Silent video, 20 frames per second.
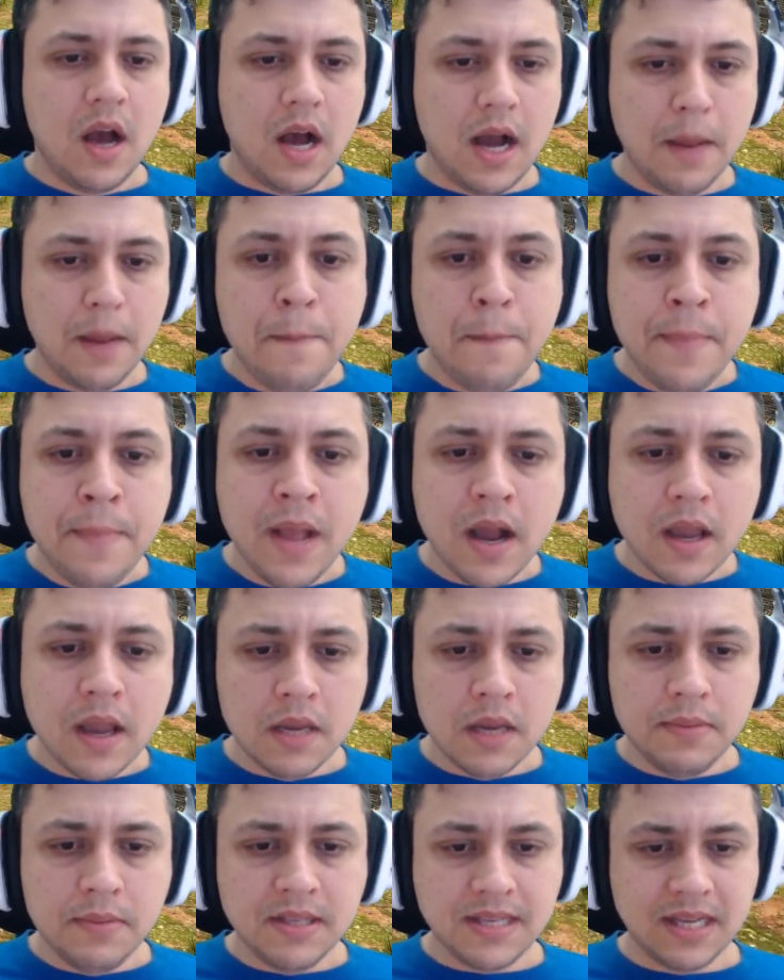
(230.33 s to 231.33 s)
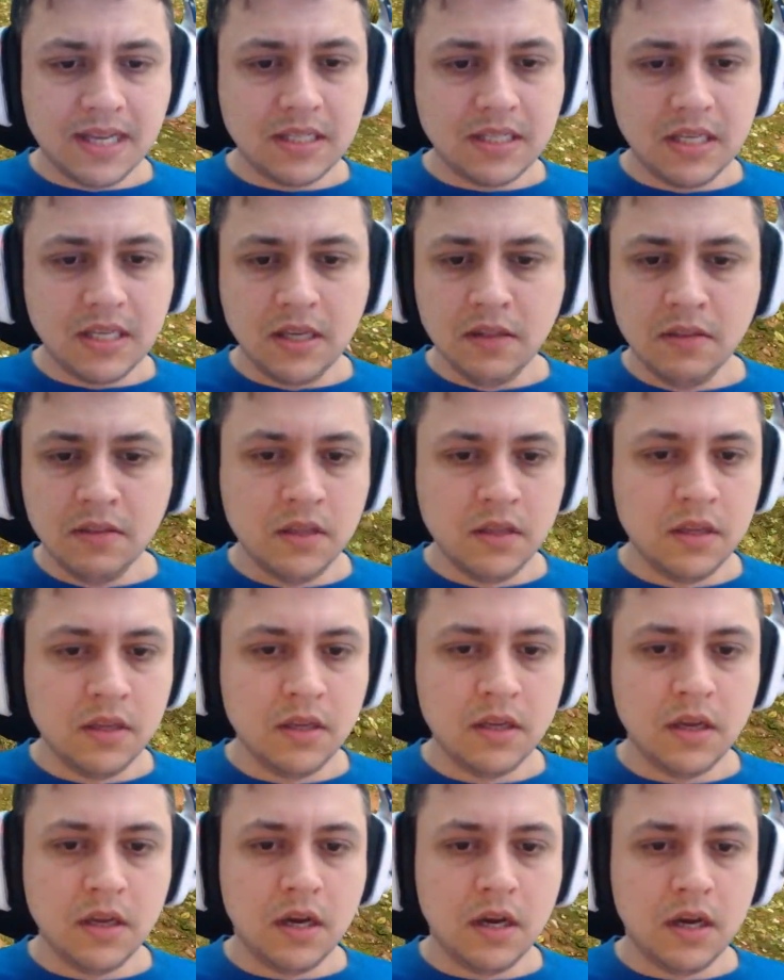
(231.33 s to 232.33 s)
I'm not going to be testing
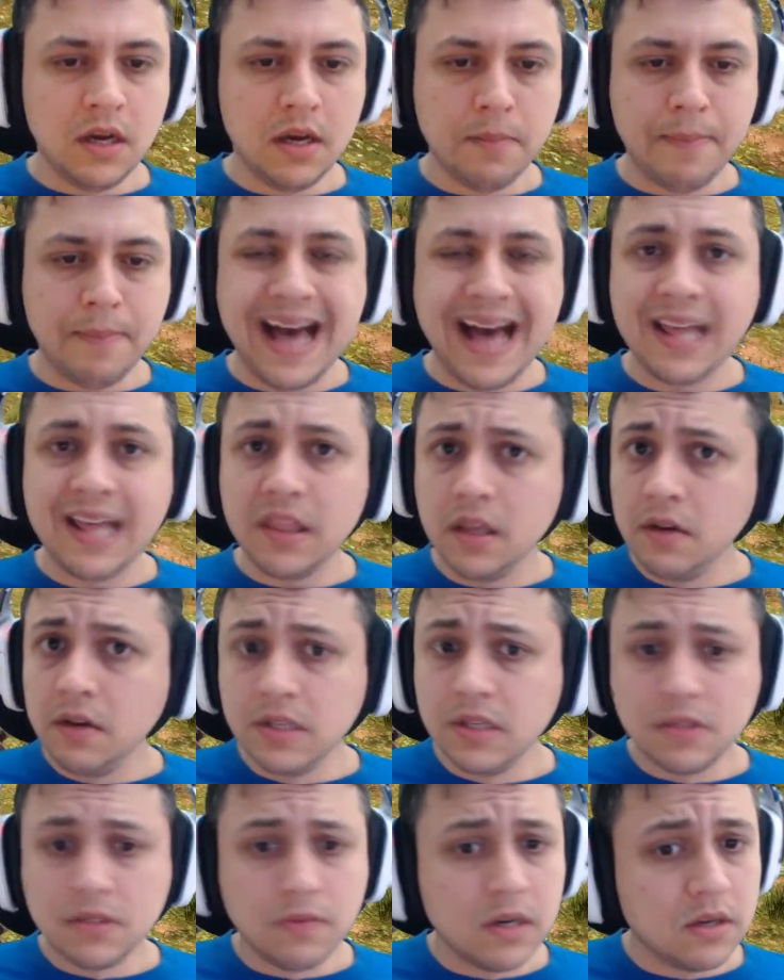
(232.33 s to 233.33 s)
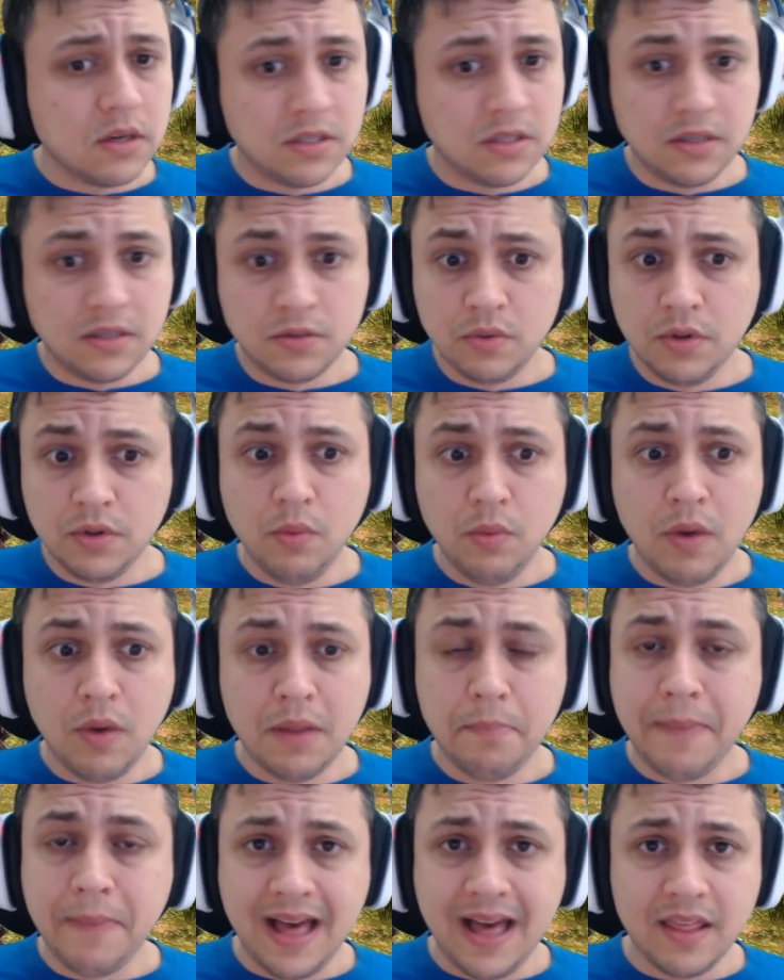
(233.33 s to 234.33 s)
the pathing of this one because there's only
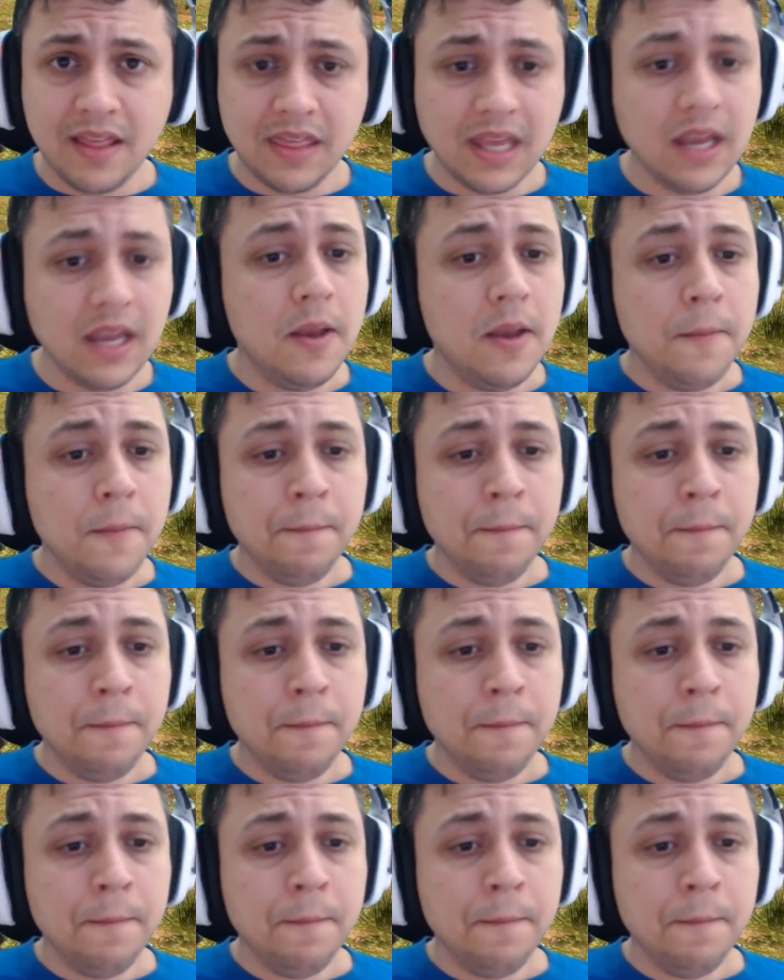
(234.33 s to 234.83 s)
one pathing.